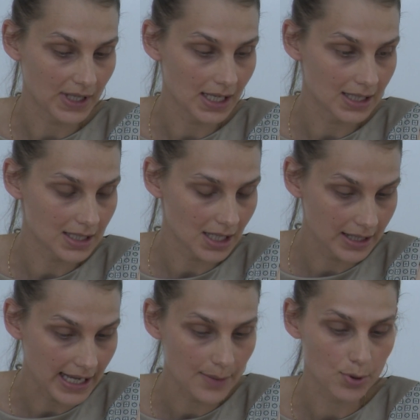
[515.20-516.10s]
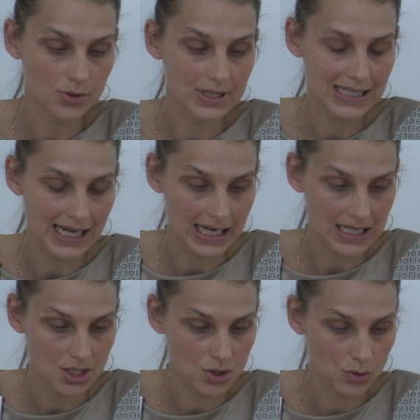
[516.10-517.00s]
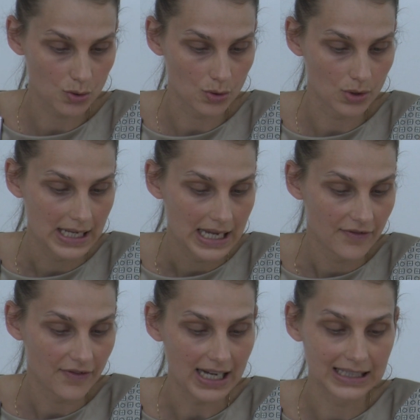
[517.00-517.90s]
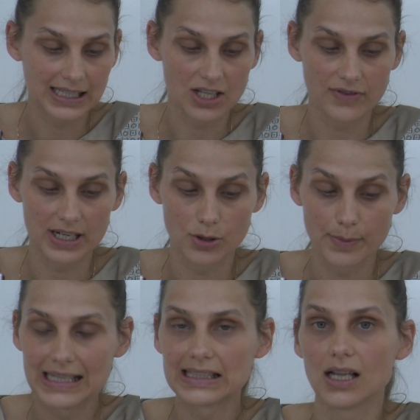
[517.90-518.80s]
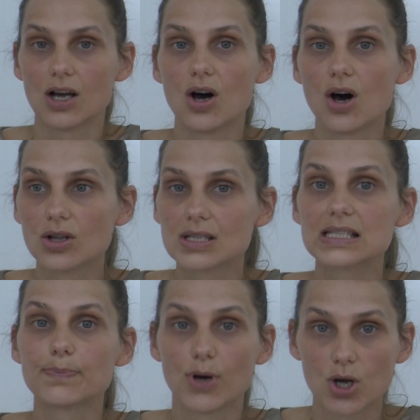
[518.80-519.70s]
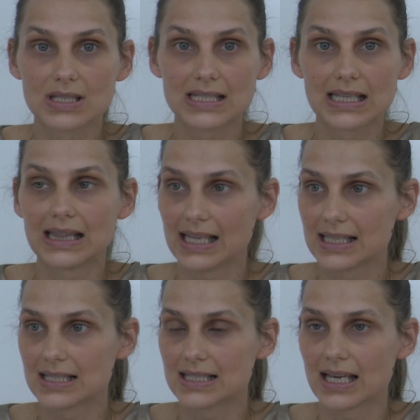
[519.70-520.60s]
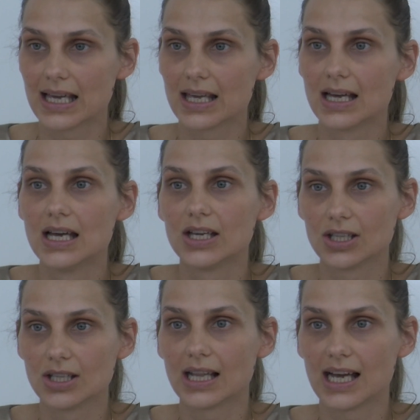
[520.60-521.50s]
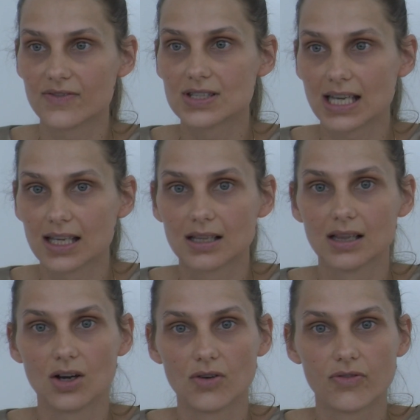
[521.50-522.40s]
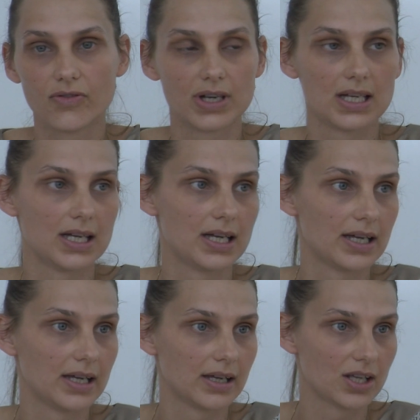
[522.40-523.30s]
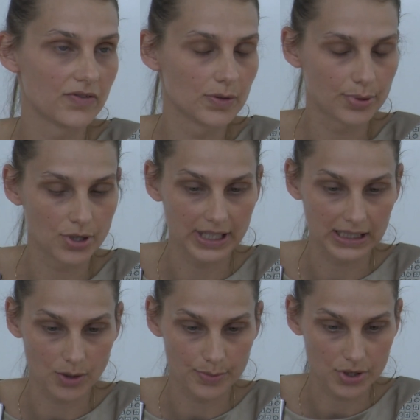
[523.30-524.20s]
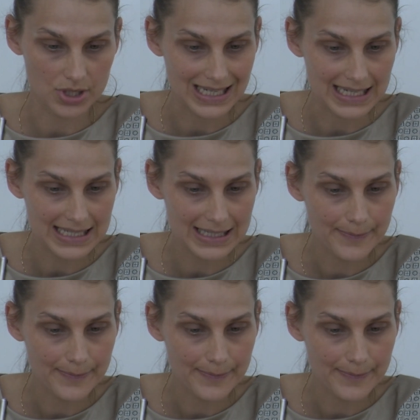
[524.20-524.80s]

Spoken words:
it enables us to find the environmental hotspots, let's say, in the life cycle of a given product or process.